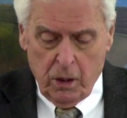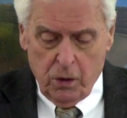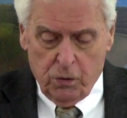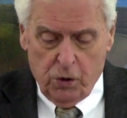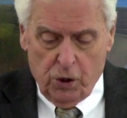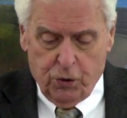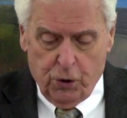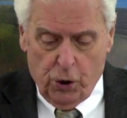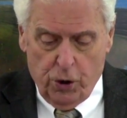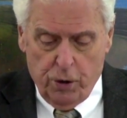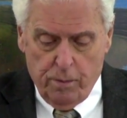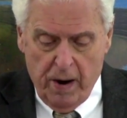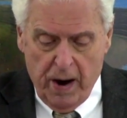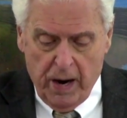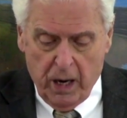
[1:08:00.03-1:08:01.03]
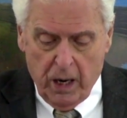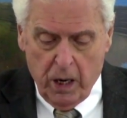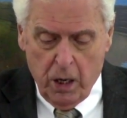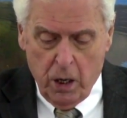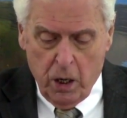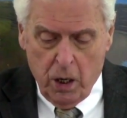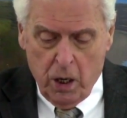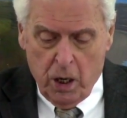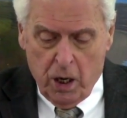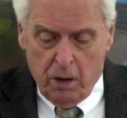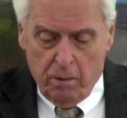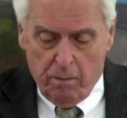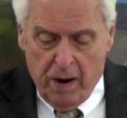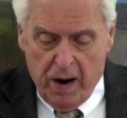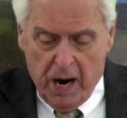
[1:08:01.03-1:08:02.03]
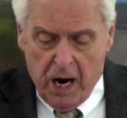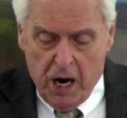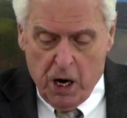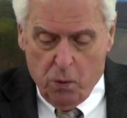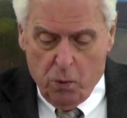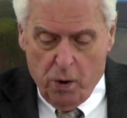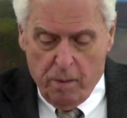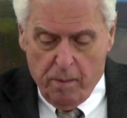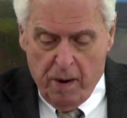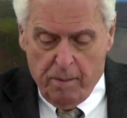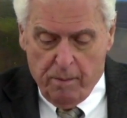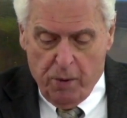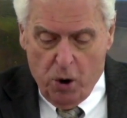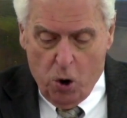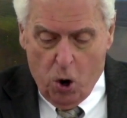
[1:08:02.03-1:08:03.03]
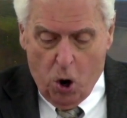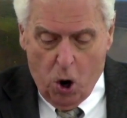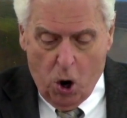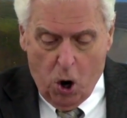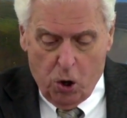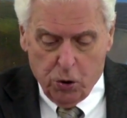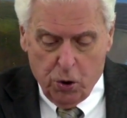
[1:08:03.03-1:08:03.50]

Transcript: The third may he remember all